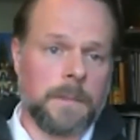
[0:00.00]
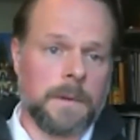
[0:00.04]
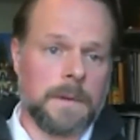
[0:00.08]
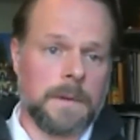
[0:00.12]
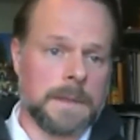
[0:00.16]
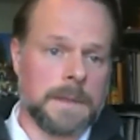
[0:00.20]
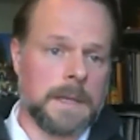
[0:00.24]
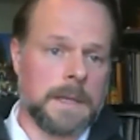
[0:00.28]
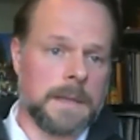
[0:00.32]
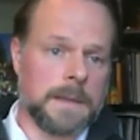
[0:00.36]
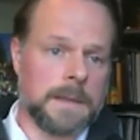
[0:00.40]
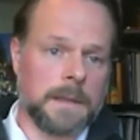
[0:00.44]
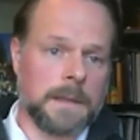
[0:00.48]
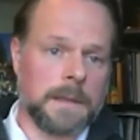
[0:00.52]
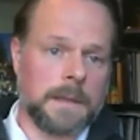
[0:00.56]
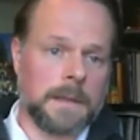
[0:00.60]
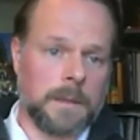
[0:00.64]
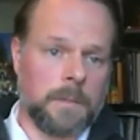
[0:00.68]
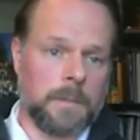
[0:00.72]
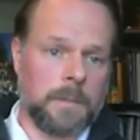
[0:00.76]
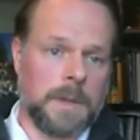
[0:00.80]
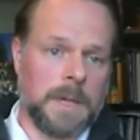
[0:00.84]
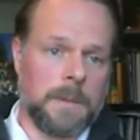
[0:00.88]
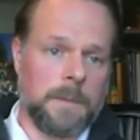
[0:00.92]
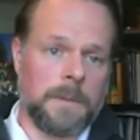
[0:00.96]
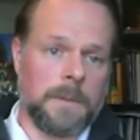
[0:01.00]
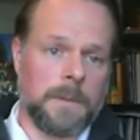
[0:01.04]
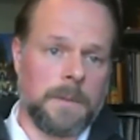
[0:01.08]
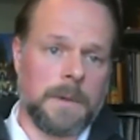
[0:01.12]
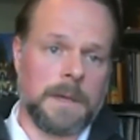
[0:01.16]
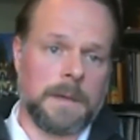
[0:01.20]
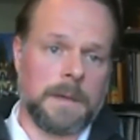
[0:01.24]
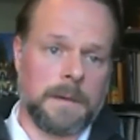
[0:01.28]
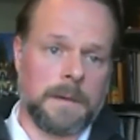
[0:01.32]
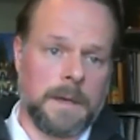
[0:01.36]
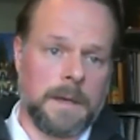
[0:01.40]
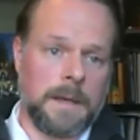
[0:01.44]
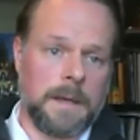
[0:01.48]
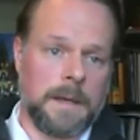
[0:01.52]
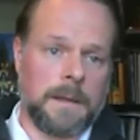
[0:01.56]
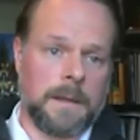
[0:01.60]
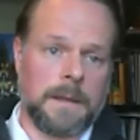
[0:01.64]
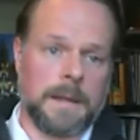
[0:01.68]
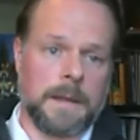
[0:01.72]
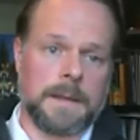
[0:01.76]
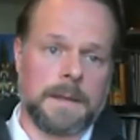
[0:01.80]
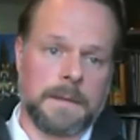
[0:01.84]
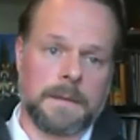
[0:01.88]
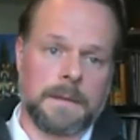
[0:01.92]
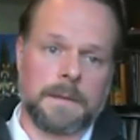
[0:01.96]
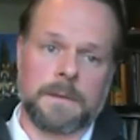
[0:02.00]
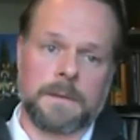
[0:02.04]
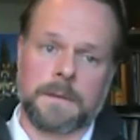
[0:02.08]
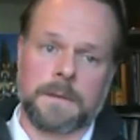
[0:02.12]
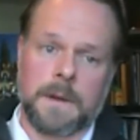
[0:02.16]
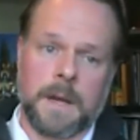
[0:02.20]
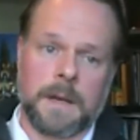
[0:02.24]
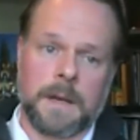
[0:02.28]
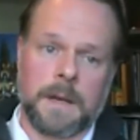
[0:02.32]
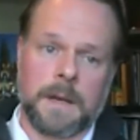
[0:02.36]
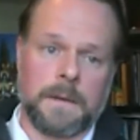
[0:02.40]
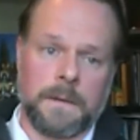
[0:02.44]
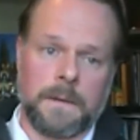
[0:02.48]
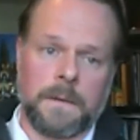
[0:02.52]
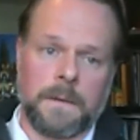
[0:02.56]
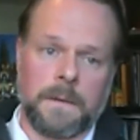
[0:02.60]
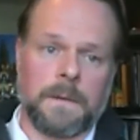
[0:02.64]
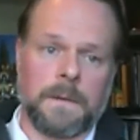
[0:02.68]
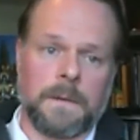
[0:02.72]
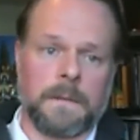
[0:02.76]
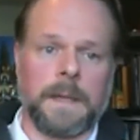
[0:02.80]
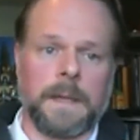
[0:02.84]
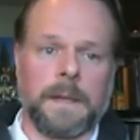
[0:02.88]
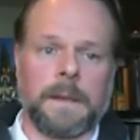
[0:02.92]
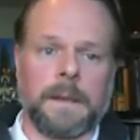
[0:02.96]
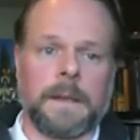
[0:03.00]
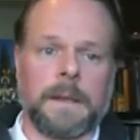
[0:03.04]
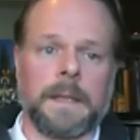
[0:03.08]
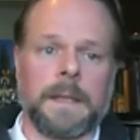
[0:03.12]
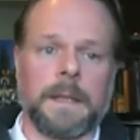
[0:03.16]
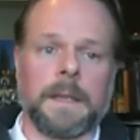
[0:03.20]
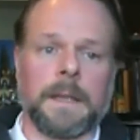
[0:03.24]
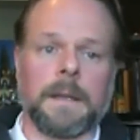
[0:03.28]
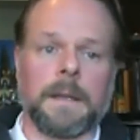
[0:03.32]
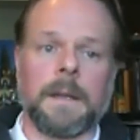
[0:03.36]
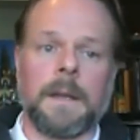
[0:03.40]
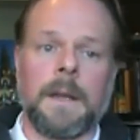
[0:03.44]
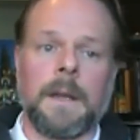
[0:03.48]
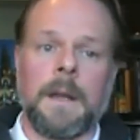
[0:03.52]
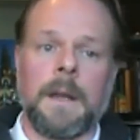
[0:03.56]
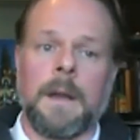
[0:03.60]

there's lots of good people underneath that still trying to do the right thing.